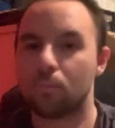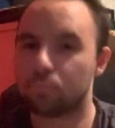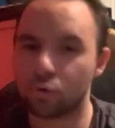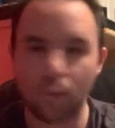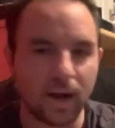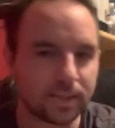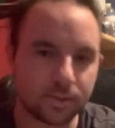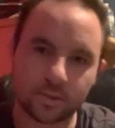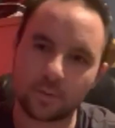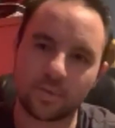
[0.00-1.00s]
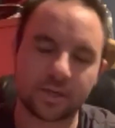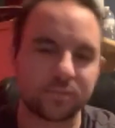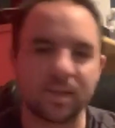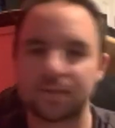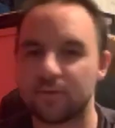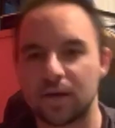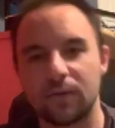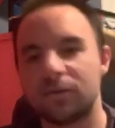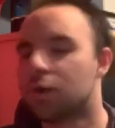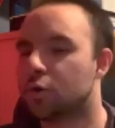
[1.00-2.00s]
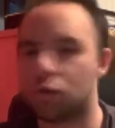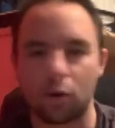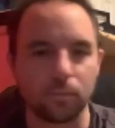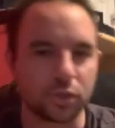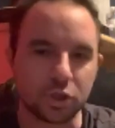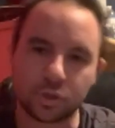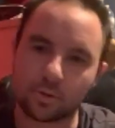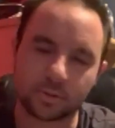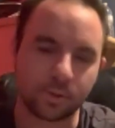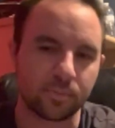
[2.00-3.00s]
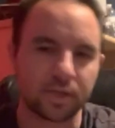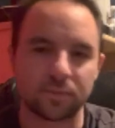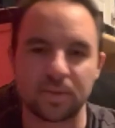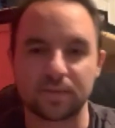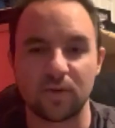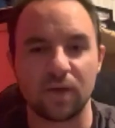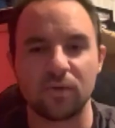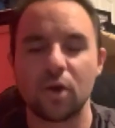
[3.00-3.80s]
Blue Eyes are going to be expensive AF. Dark Magician Girl is going to be expensive AF.